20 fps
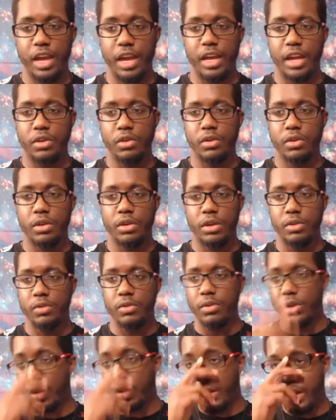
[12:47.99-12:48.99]
and you can
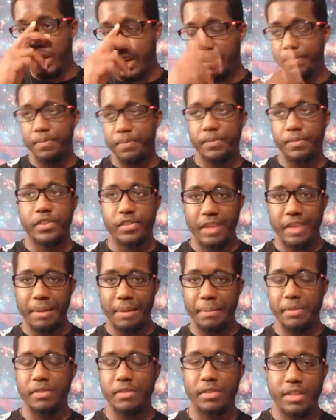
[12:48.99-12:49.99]
really
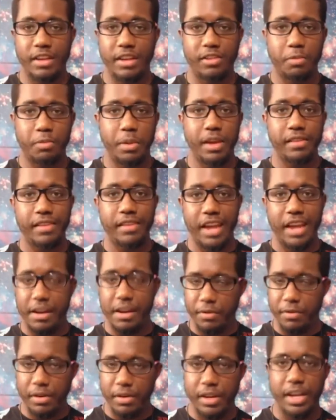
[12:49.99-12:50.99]
step into that space
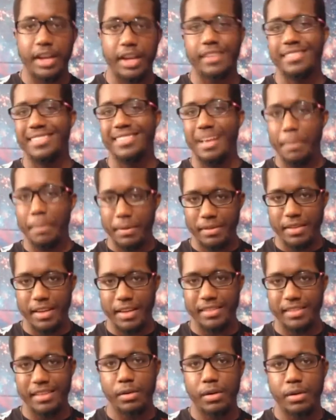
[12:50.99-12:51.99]
every day. Step into
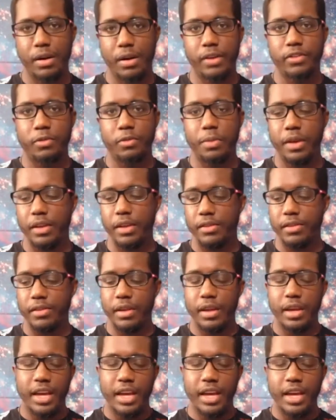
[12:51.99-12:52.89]
that sacred heart space.